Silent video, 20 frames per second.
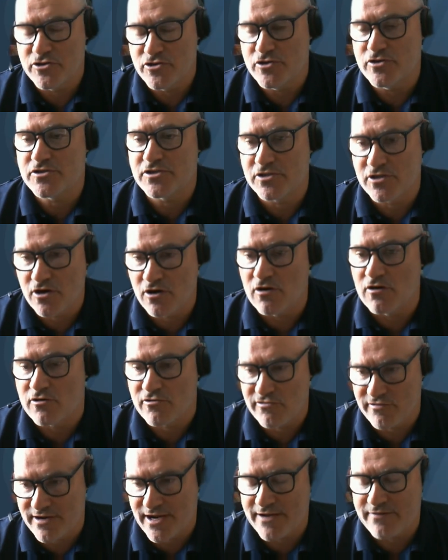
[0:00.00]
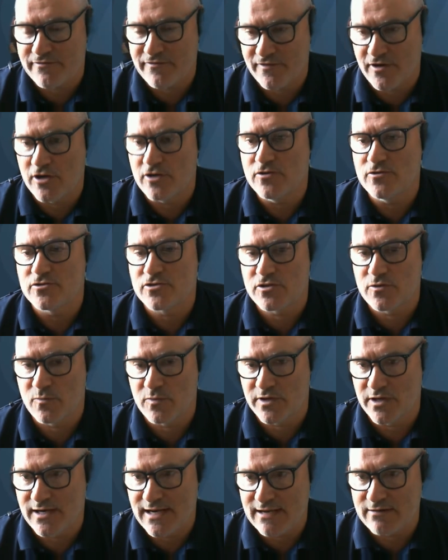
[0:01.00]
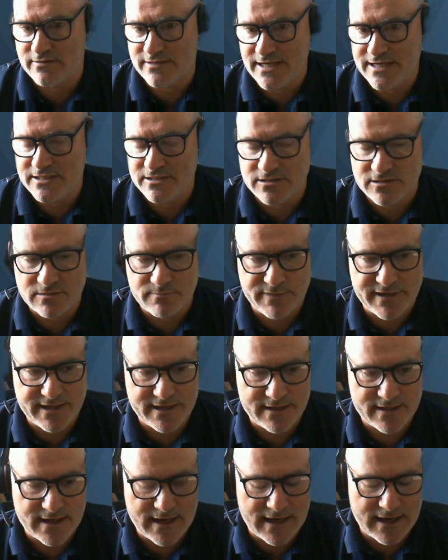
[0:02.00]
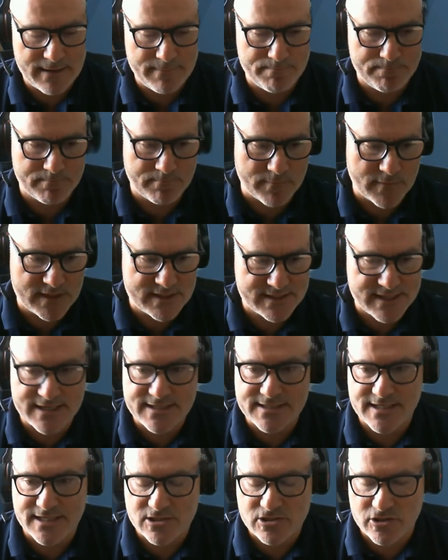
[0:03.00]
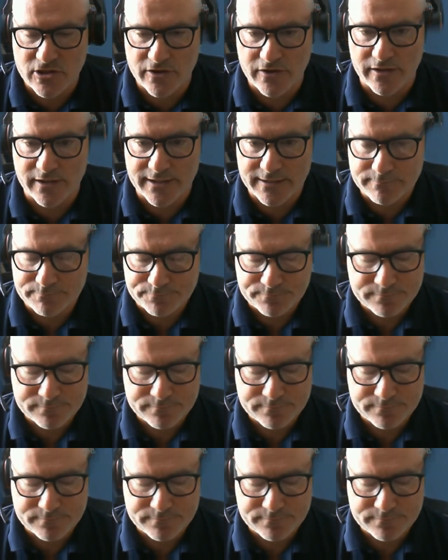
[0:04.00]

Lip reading: and users can't create flows that would allow data to be sent externally.